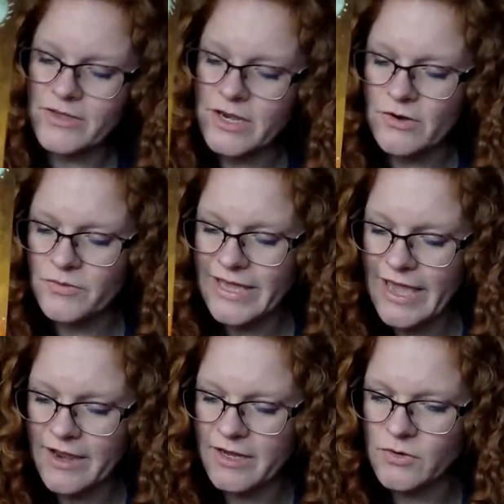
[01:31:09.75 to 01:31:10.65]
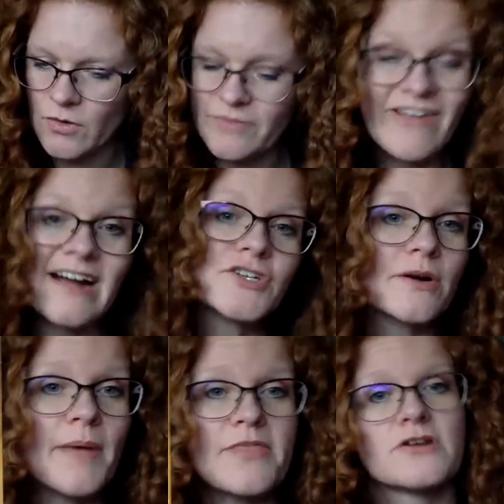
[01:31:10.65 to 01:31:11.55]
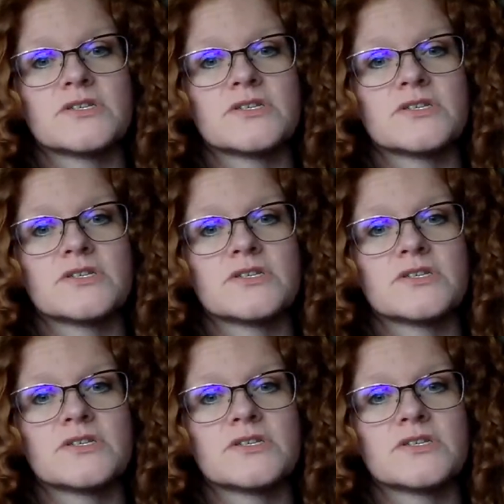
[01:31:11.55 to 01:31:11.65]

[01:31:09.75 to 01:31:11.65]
You know, we can't ignore the fact you're a mother.